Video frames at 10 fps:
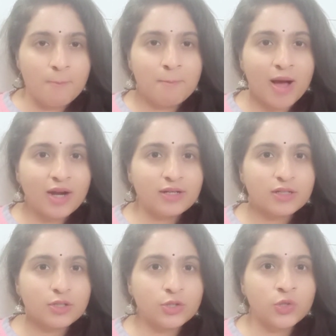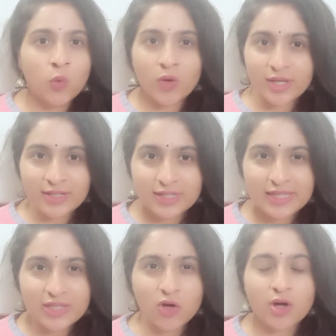but
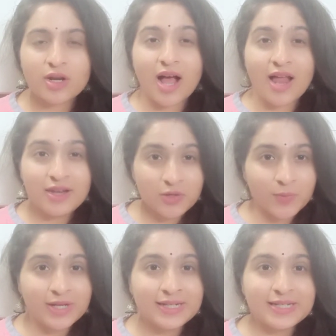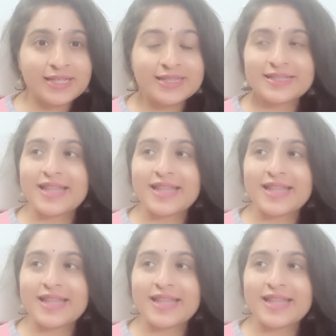knowingly or unknowingly,